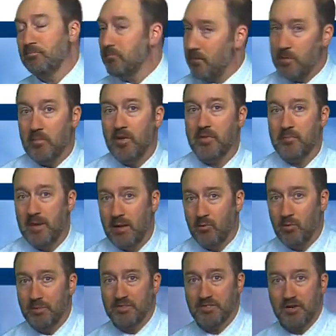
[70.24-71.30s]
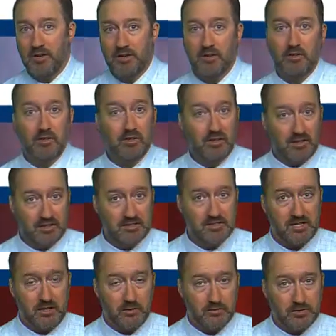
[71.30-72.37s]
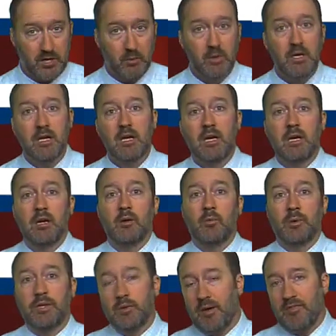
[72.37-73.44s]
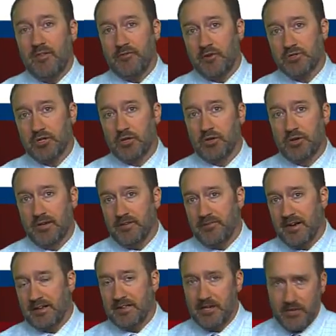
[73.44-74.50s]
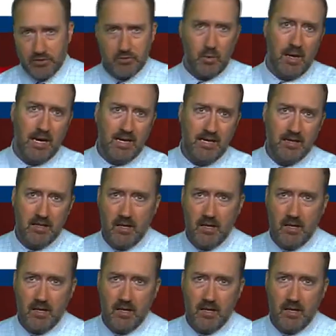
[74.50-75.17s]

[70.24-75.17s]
the month of May will be starting a little unsettled. So we do have that first alert in effect. Here's why.